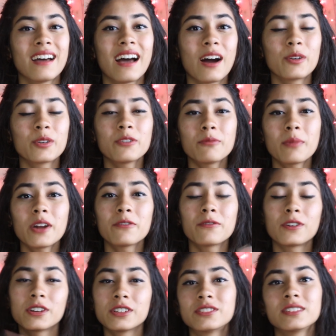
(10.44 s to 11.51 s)
out of my
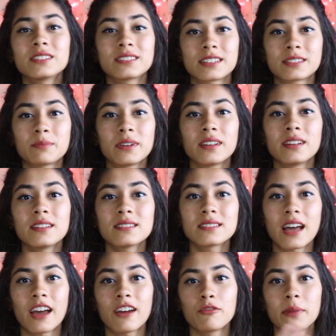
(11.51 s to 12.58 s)
first year's
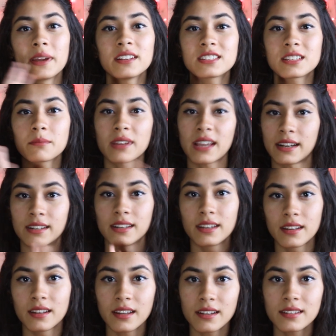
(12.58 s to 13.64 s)
experience, I have made some
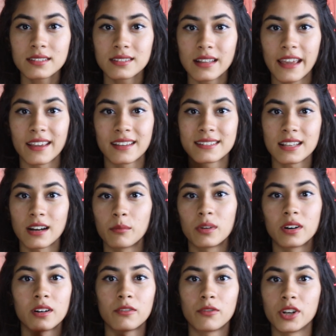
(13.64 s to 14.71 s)
categories like
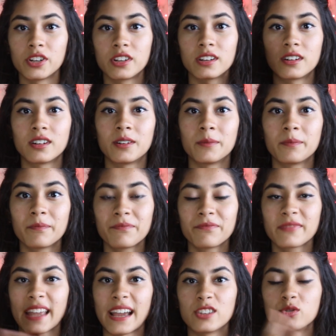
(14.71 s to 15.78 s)
summer, winter,
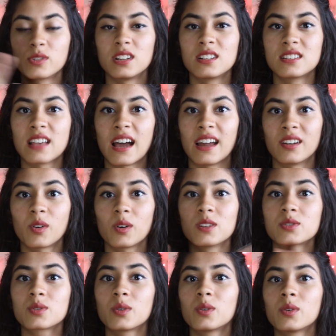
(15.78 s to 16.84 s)
casuals and
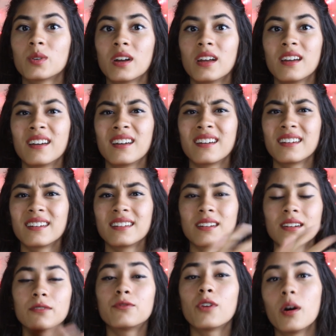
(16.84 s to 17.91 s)
also
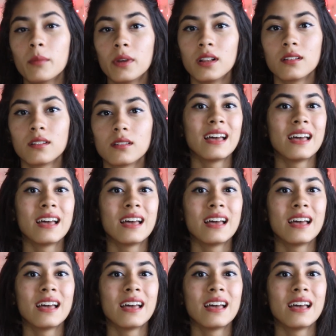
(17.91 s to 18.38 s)
formal.